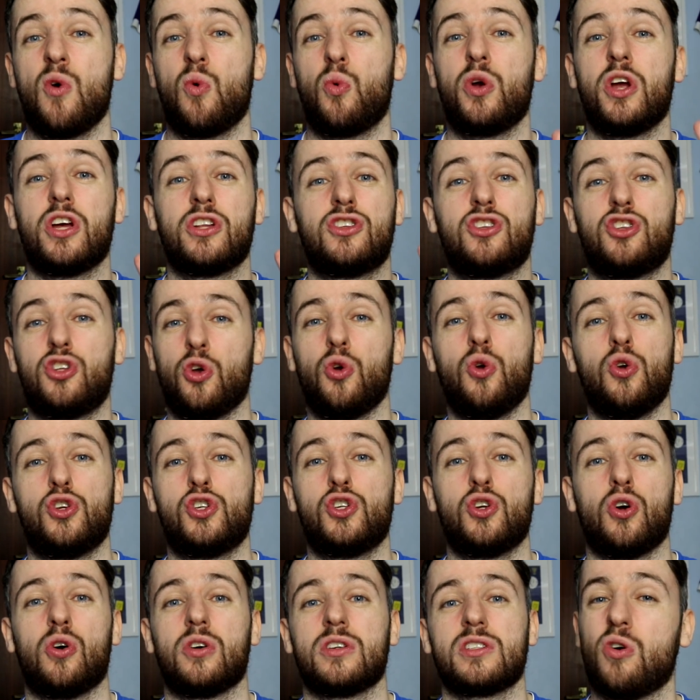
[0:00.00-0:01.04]
We had two
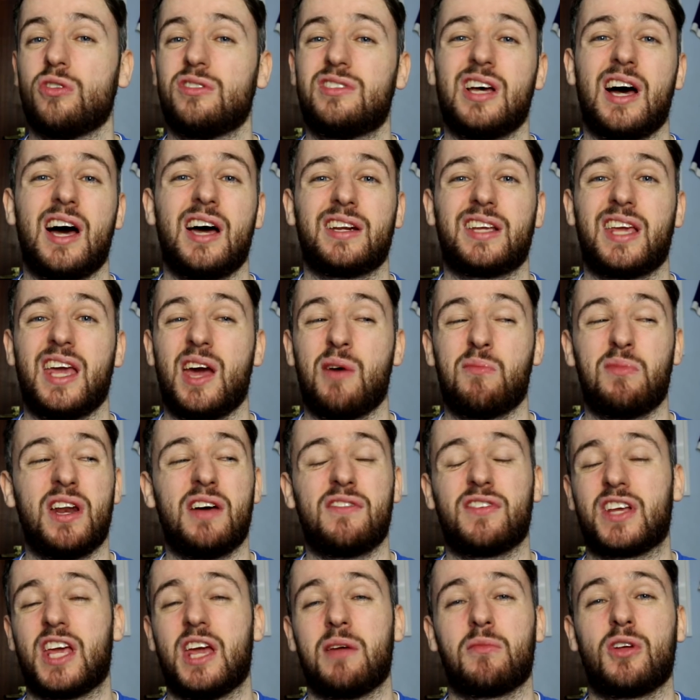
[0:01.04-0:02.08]
shots on target, and we
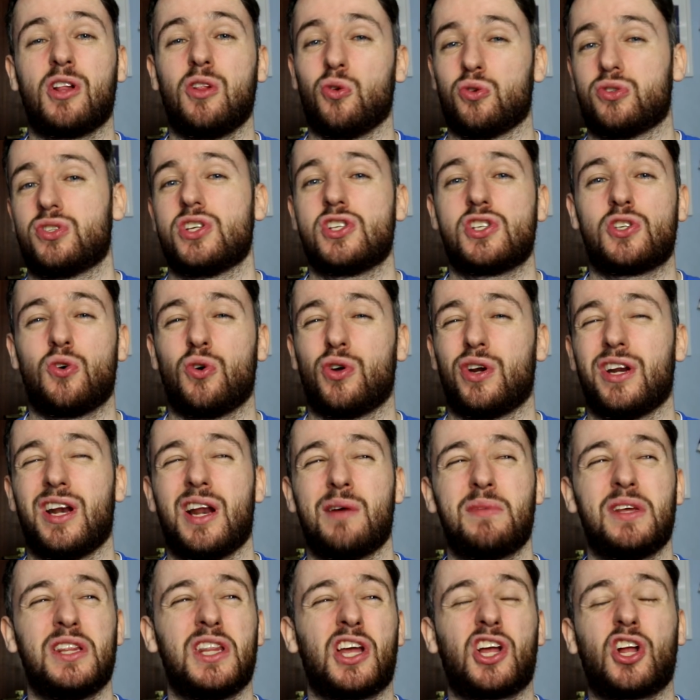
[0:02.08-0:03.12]
never came close to scoring. I
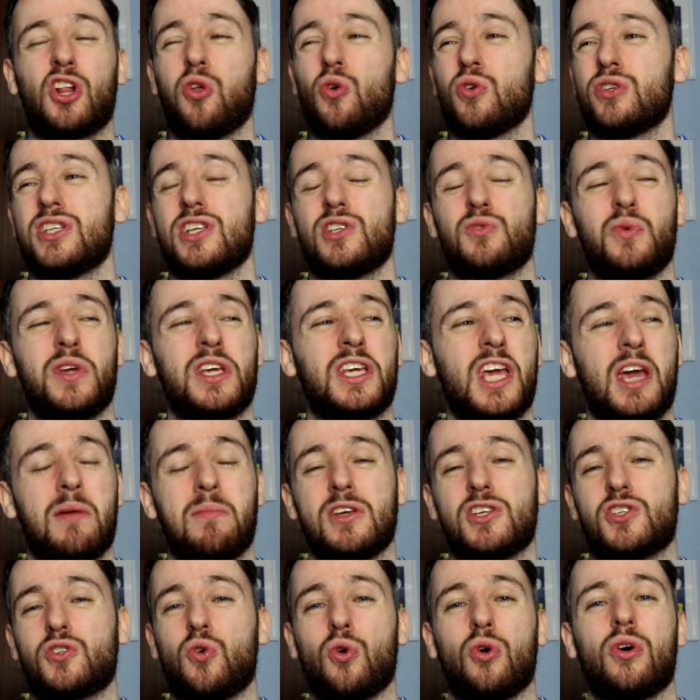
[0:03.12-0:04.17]
mean, the closest we came to
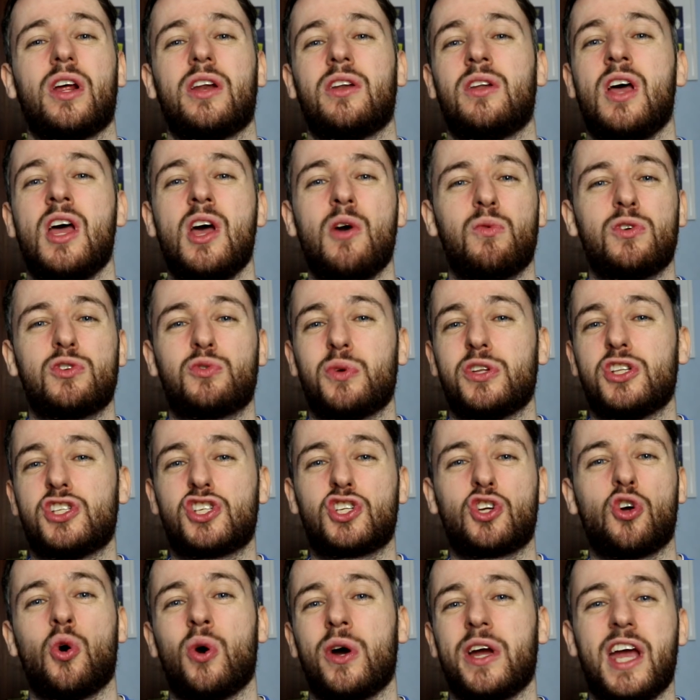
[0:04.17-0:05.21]
scoring was when
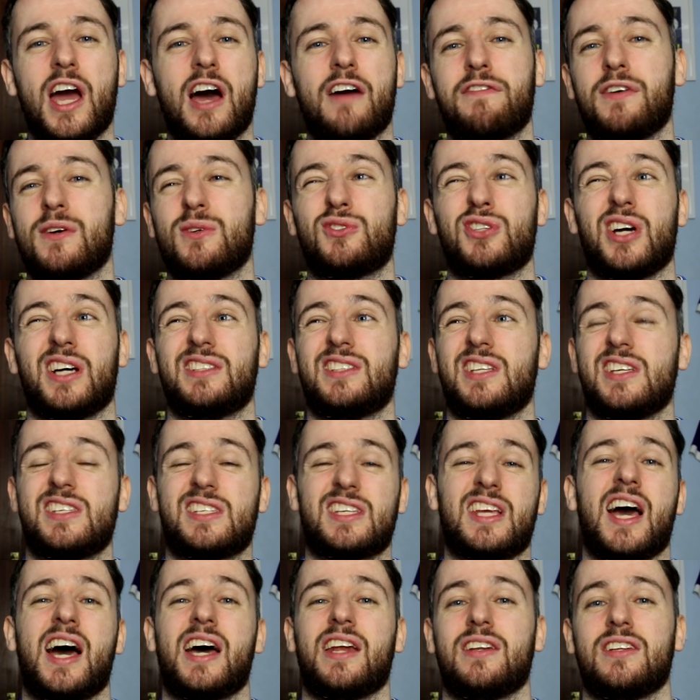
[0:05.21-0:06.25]
Scotty Arfield tried to
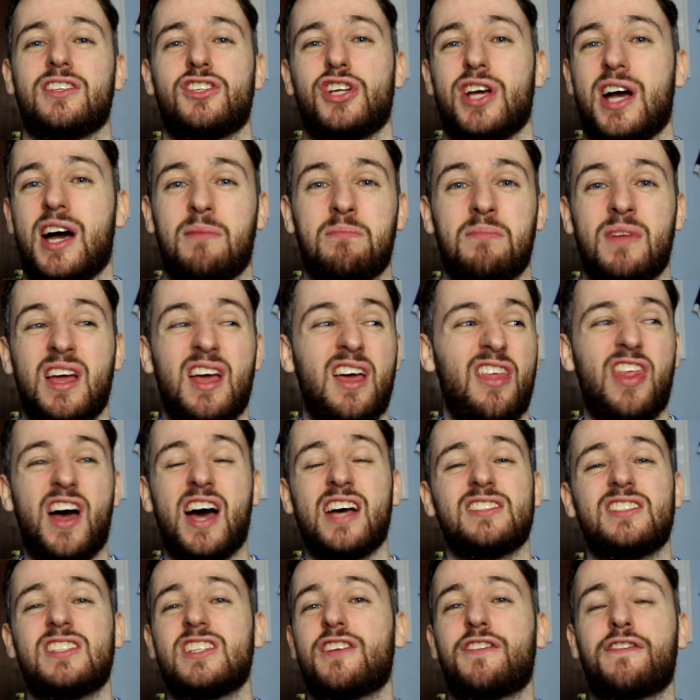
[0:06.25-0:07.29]
scant jam.
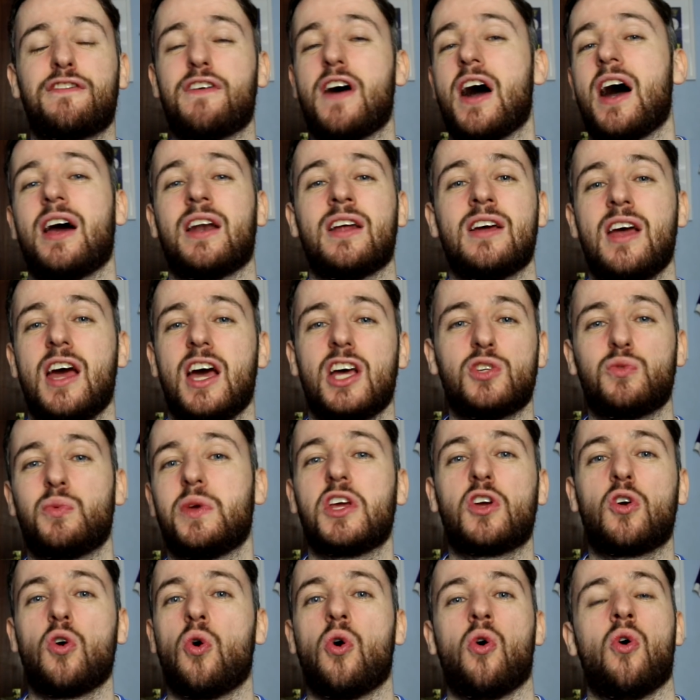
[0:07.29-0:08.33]
That's as far as we
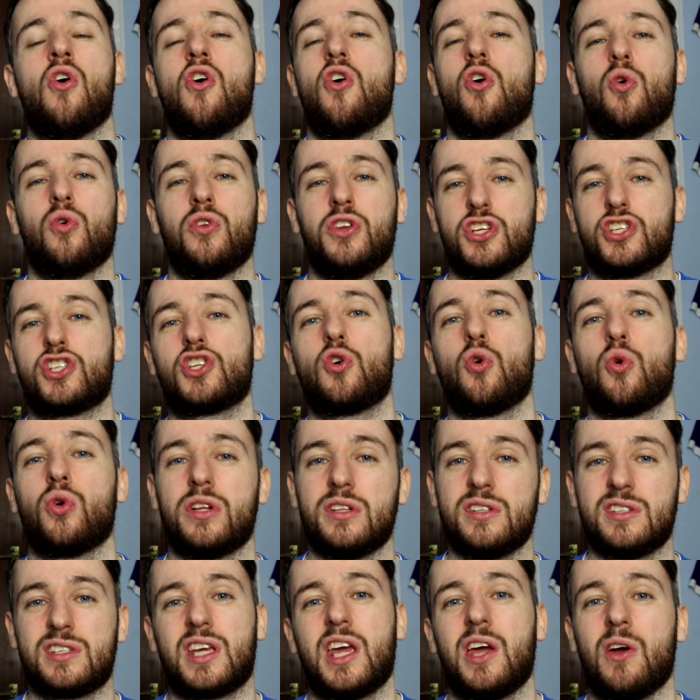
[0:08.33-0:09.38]
got on the
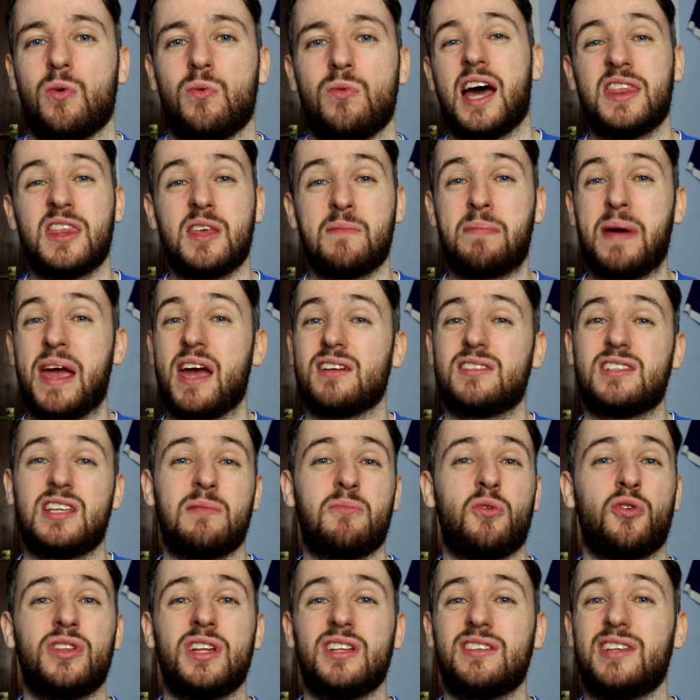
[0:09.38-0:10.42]
scoring scale. And the better team
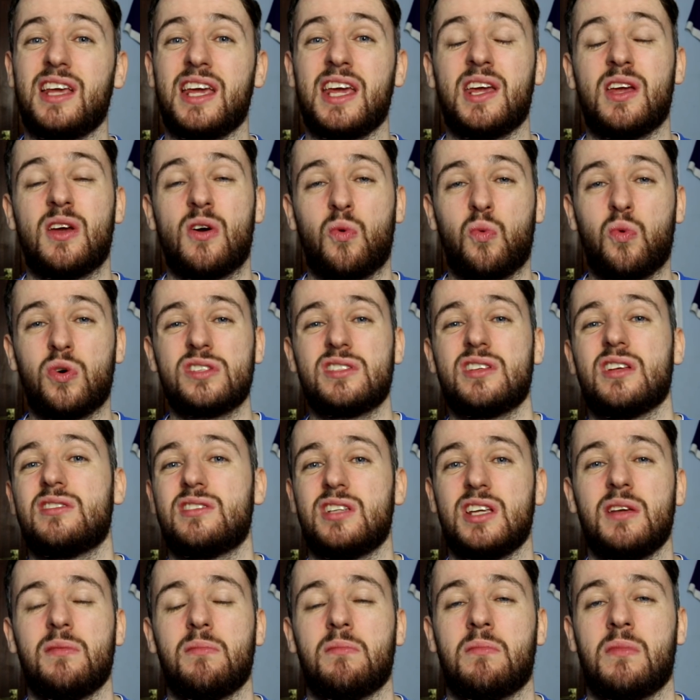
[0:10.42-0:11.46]
on the day was the
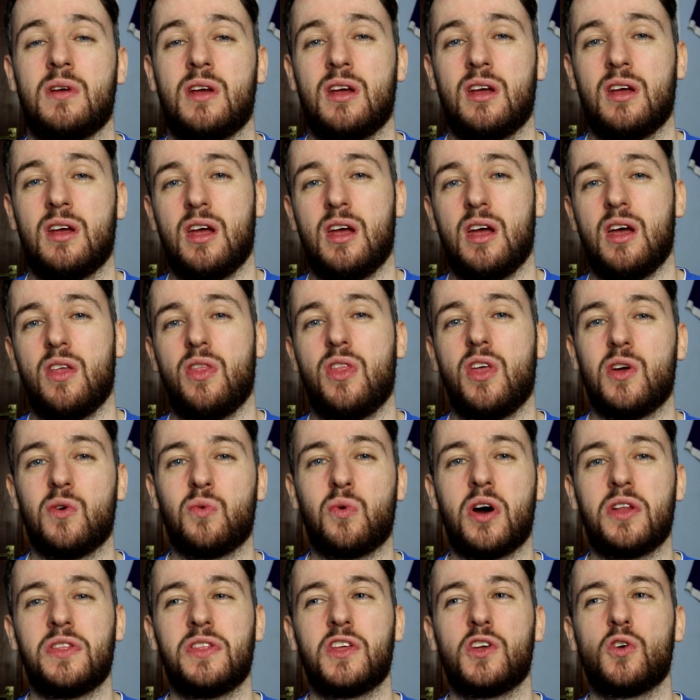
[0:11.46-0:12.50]
team that
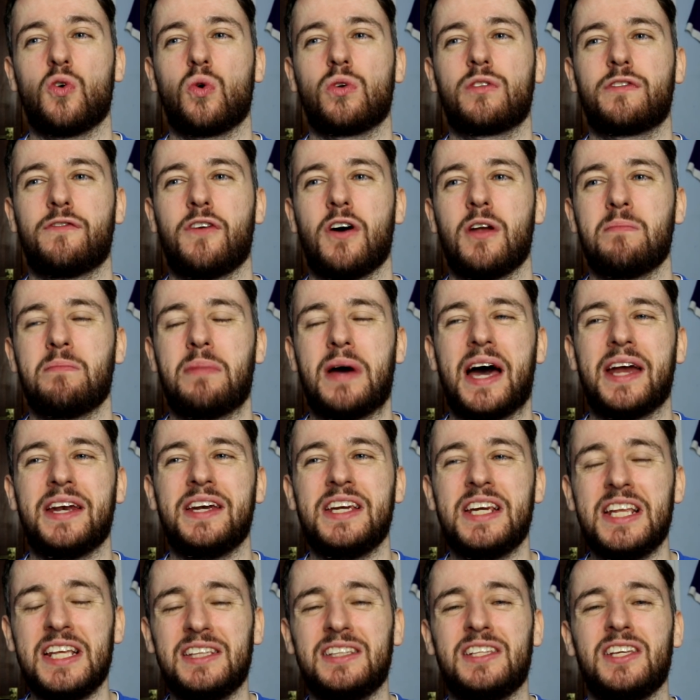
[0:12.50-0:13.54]
won the old firm, but I
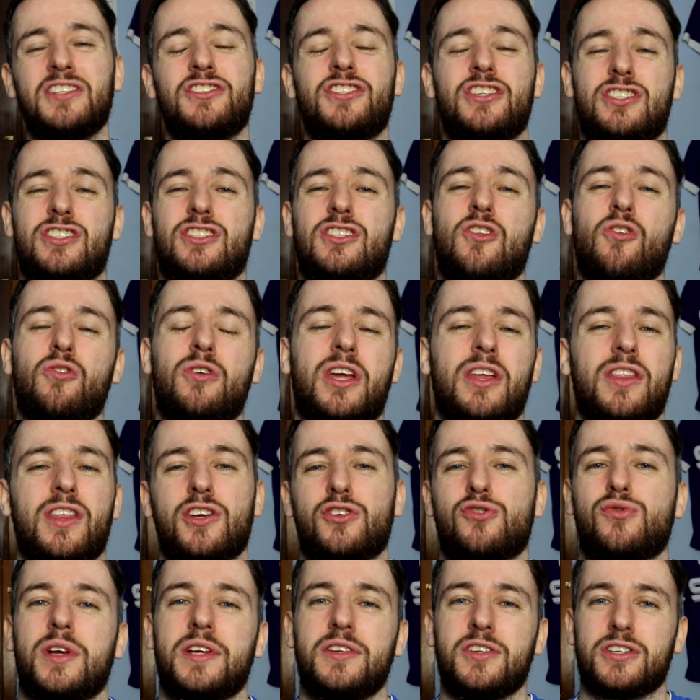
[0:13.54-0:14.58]
need to just look at
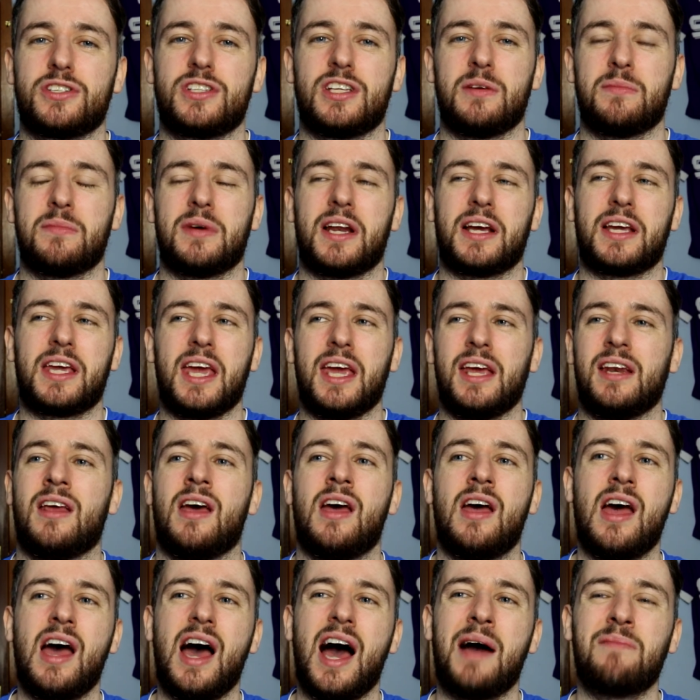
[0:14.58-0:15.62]
this Rangers team, and again,
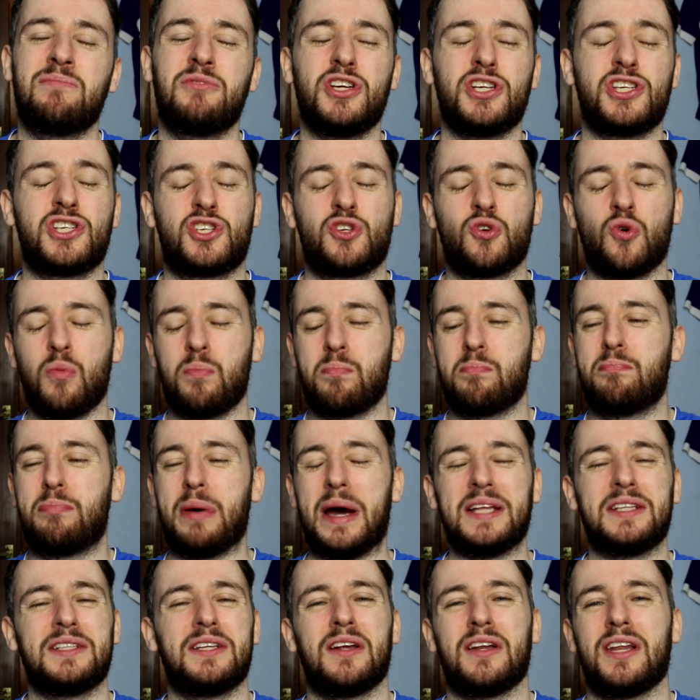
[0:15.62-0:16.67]
I'm just so
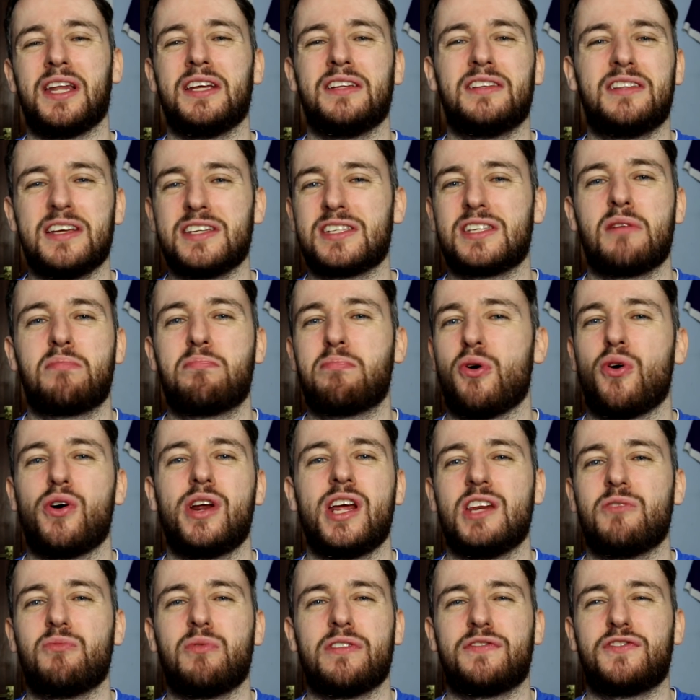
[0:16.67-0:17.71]
bitterly
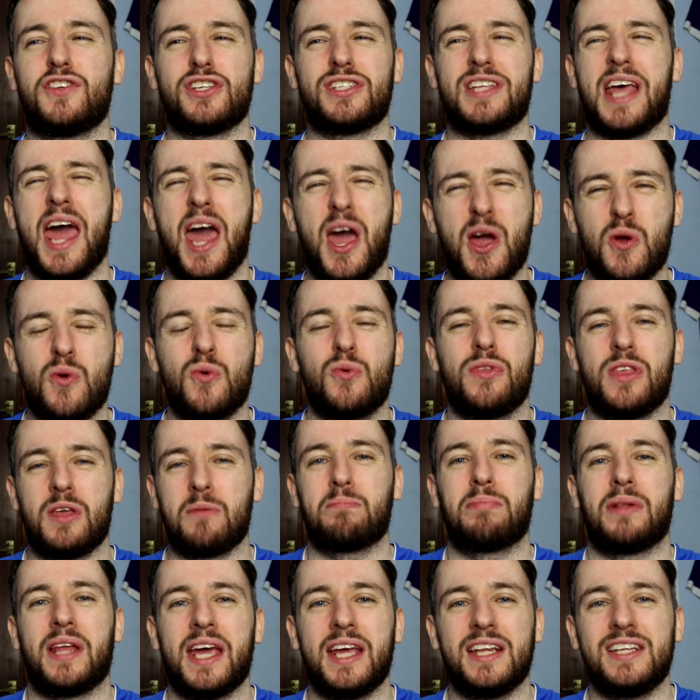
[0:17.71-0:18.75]
disappointed with just how they
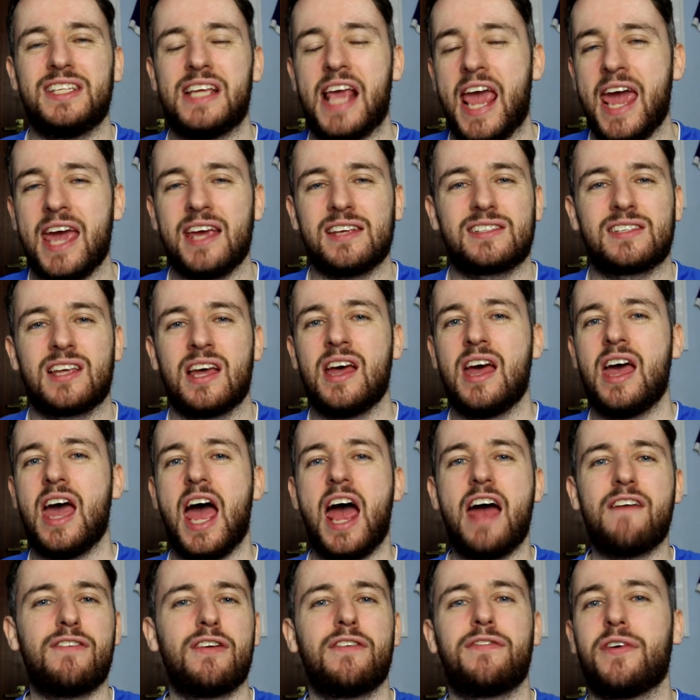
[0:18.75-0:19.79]
played. Yes,
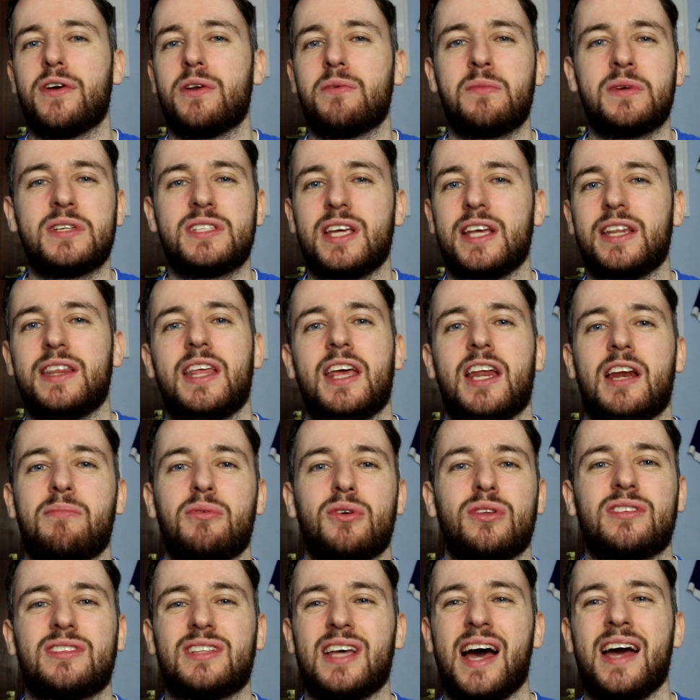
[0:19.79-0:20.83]
everything we said there
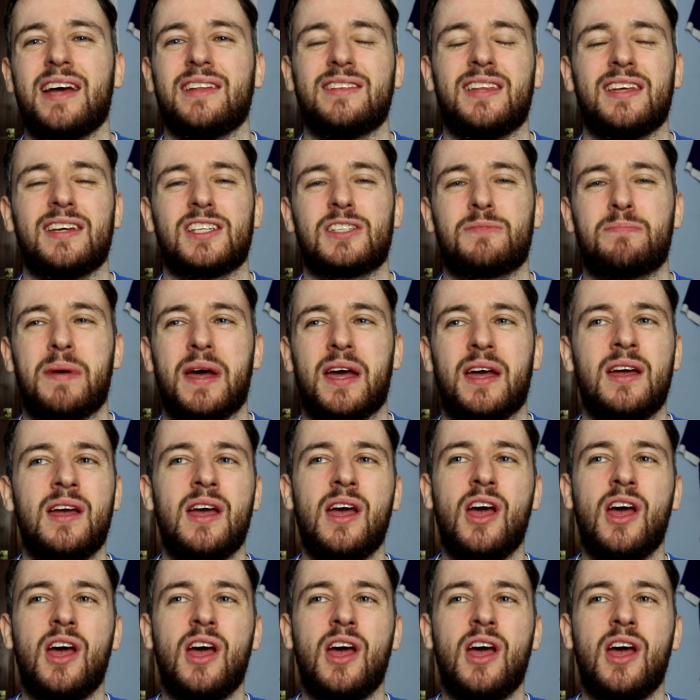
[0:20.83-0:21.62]
about tactics, but